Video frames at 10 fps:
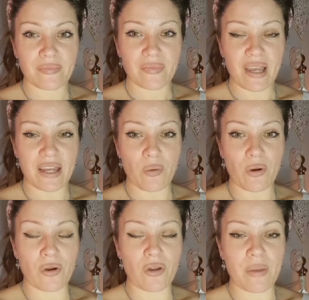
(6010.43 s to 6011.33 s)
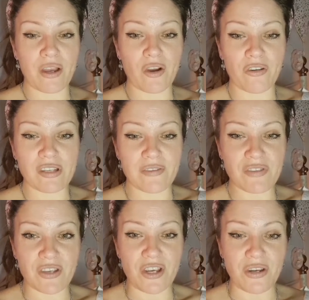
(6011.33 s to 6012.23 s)
I know what colour my aura is. I've
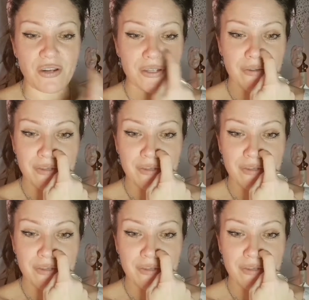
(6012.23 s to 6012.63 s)
seen it.